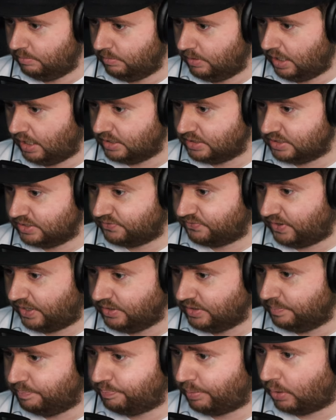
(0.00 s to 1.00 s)
I did
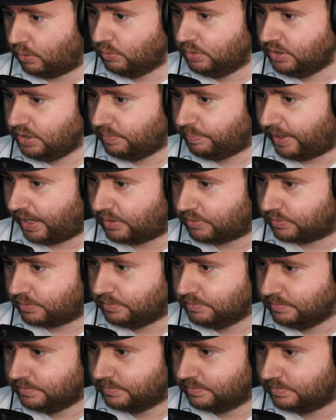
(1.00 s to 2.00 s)
find the bone in the
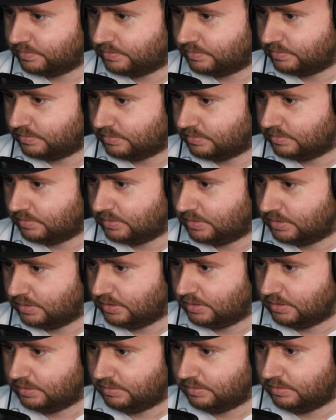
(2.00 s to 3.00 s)
bathroom.
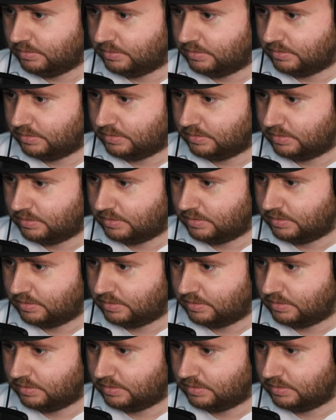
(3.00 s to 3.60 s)
Oh, okay.